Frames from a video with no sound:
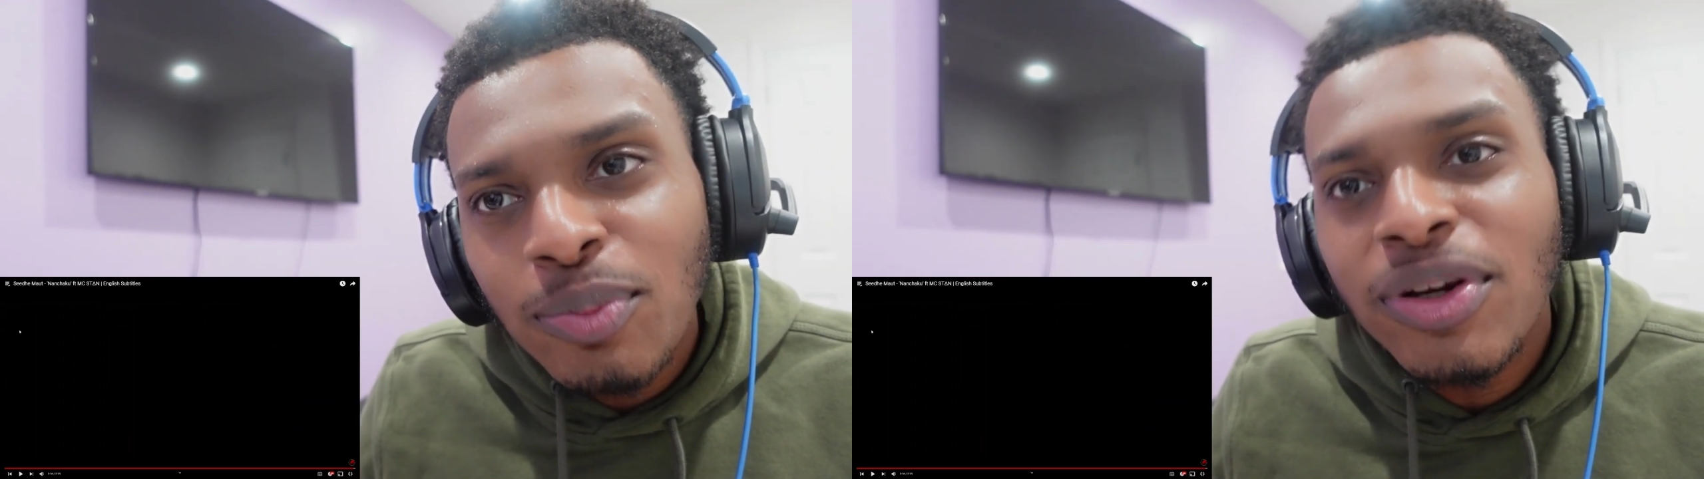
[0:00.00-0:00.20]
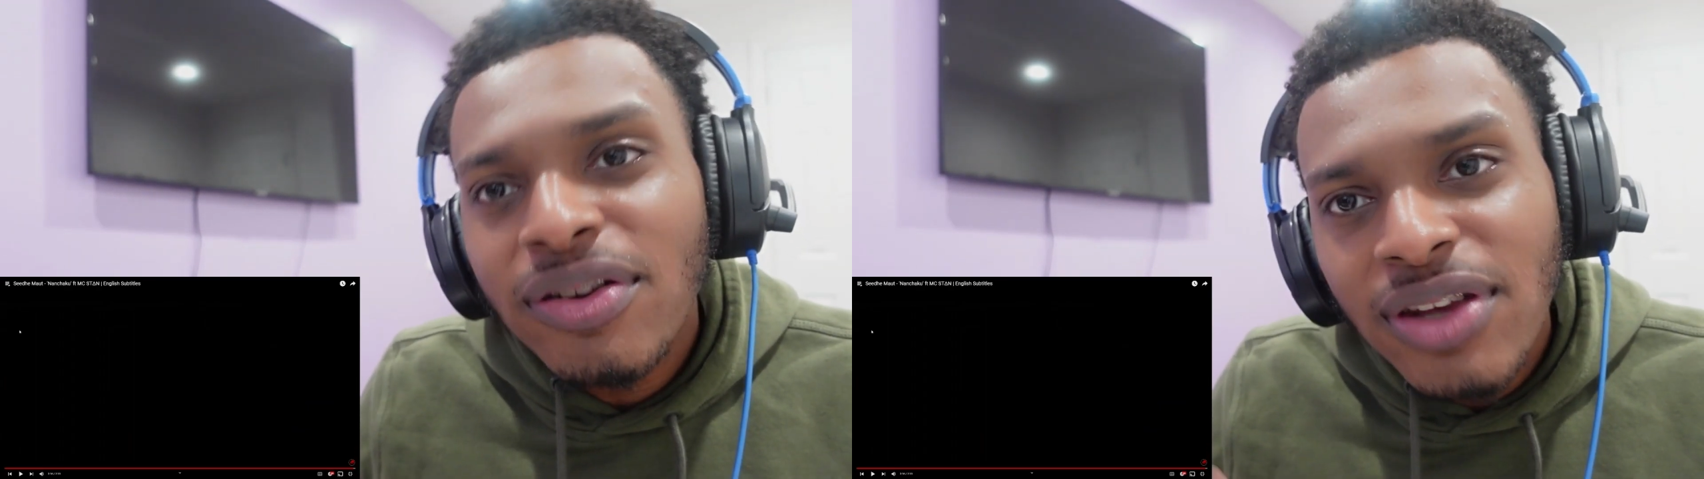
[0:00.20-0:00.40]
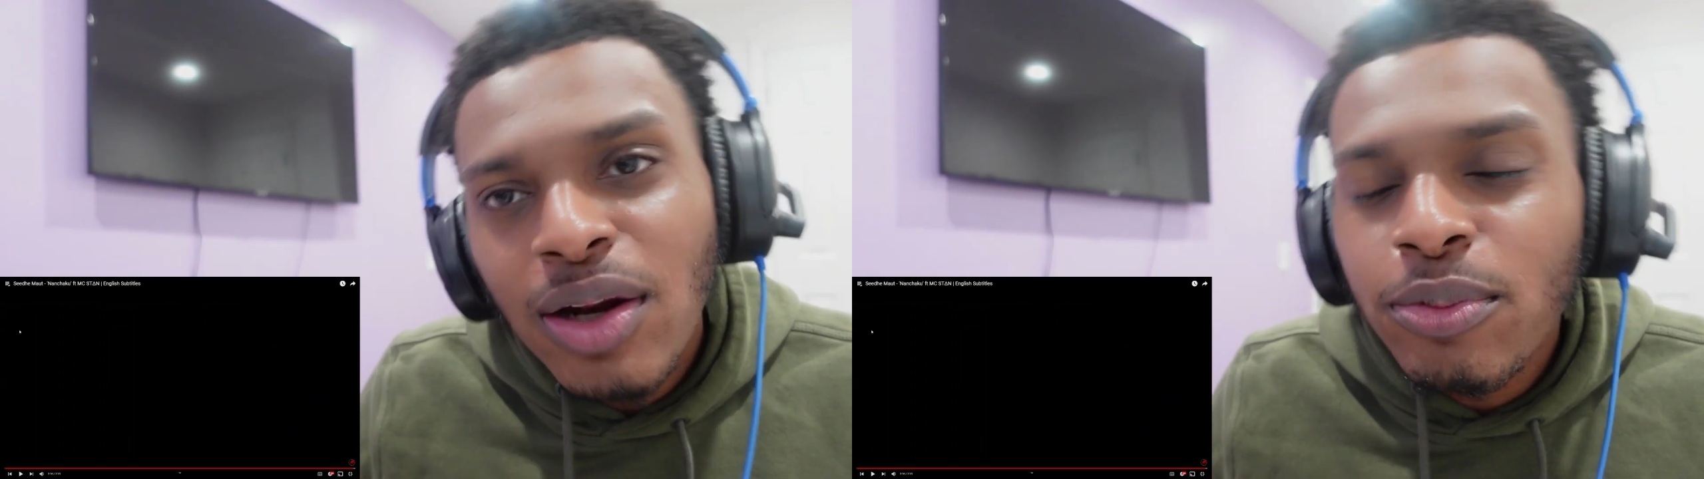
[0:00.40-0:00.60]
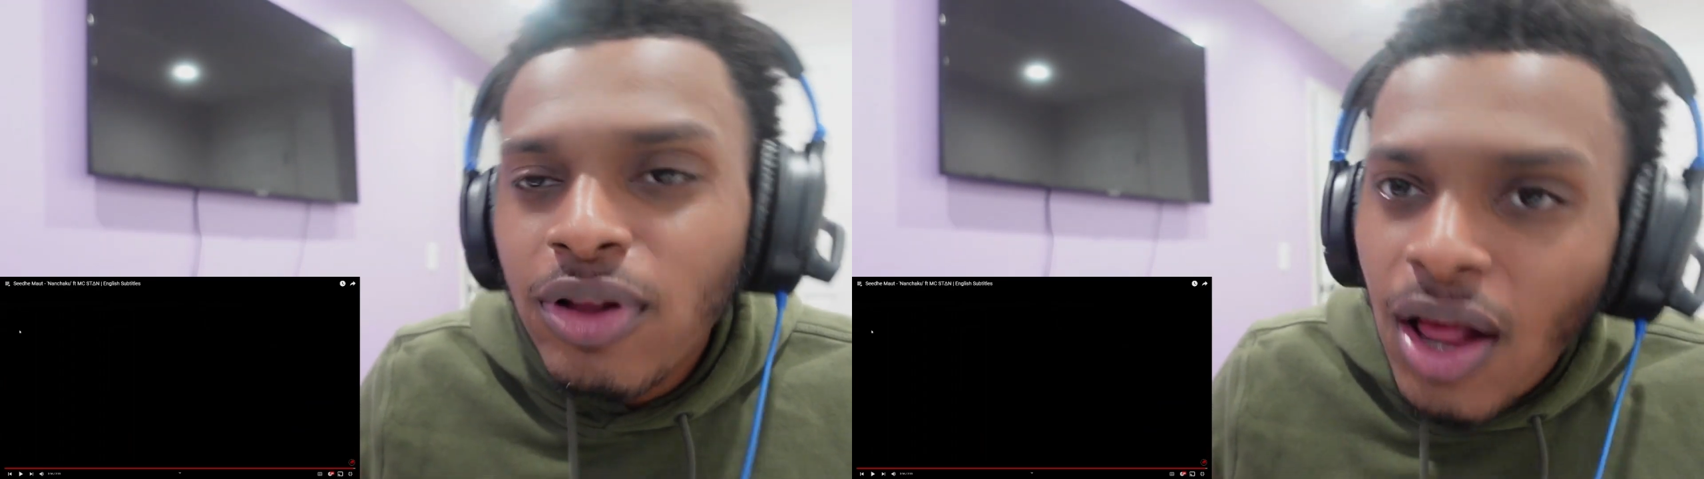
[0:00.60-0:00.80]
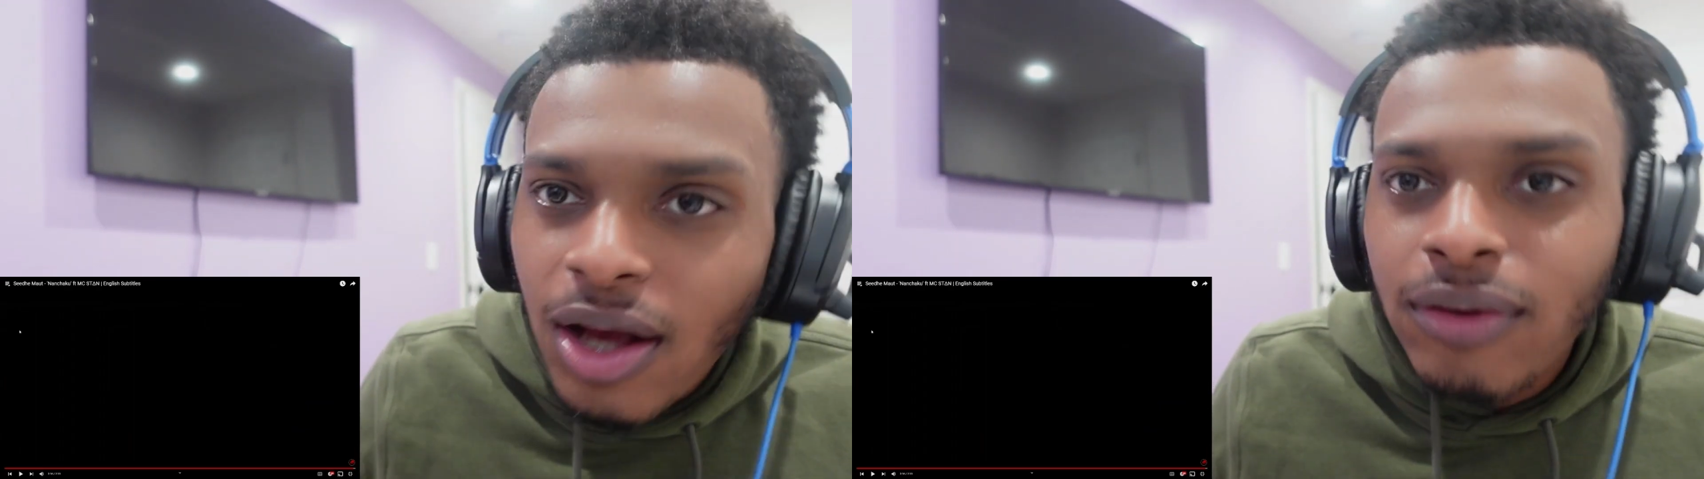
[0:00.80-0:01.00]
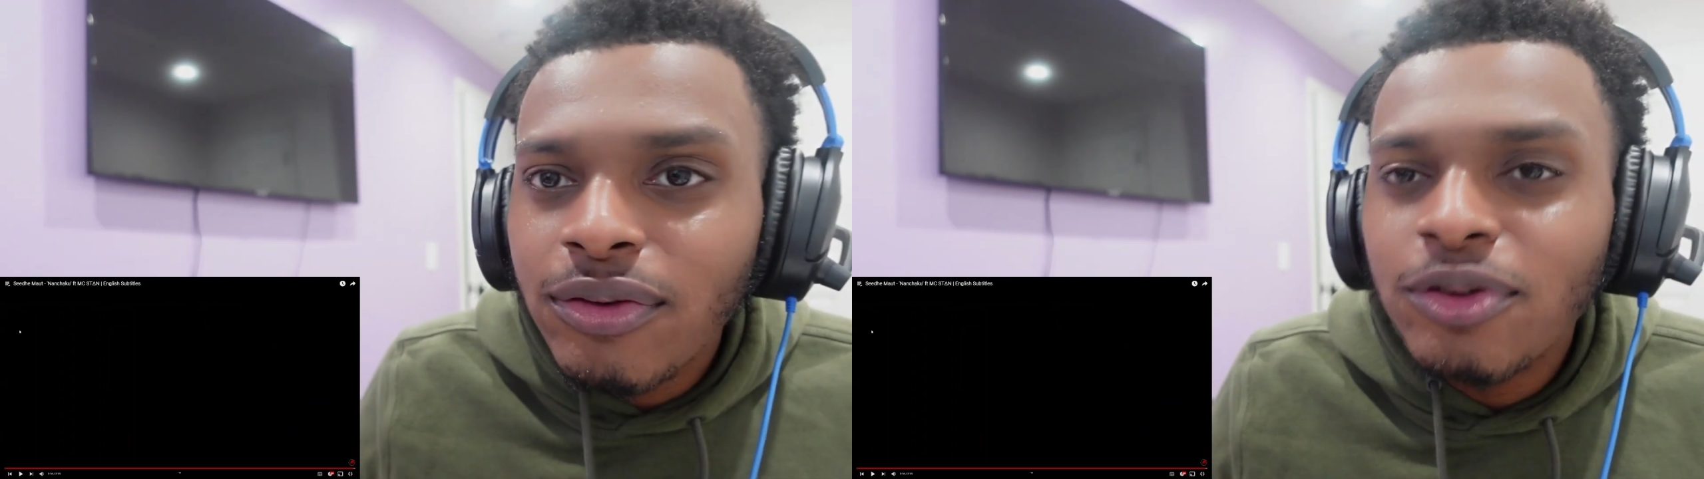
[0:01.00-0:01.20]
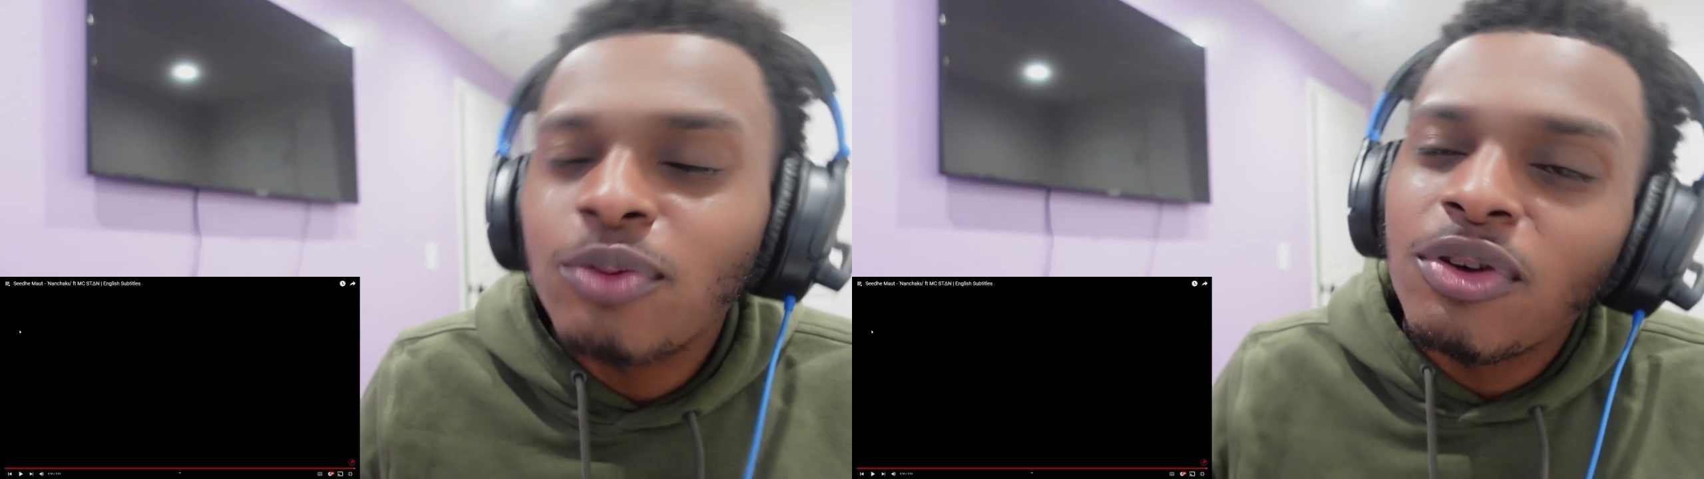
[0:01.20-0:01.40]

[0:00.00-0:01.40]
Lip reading: But instead, I'll be live. So